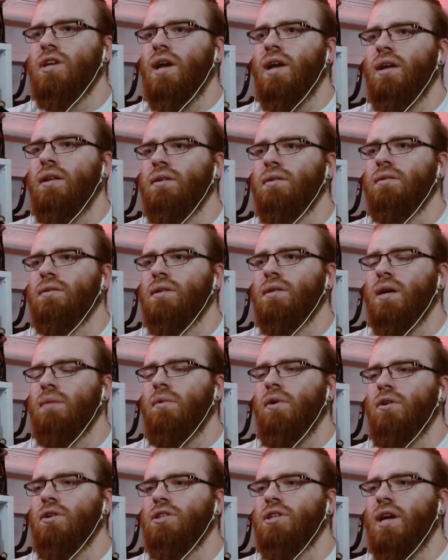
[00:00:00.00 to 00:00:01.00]
Shane.
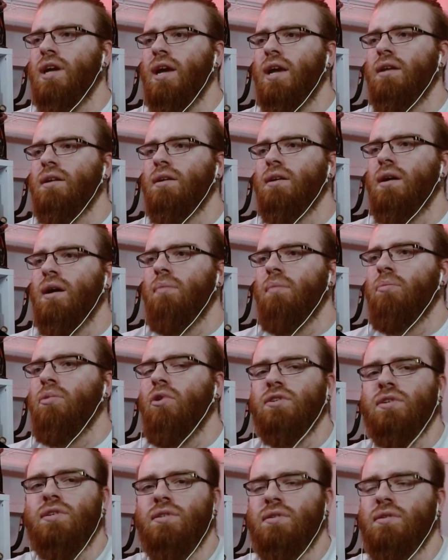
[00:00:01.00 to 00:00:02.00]
Come on, Shane.
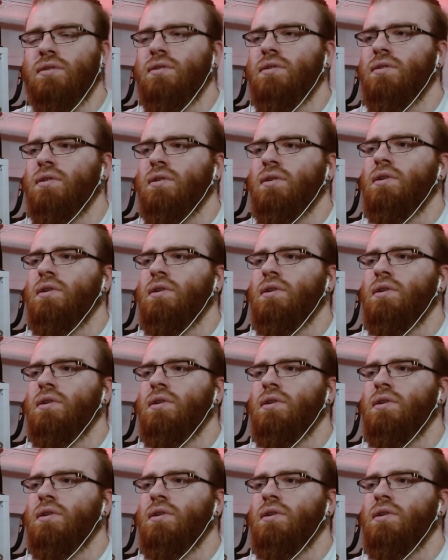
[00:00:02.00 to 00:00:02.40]
Applause.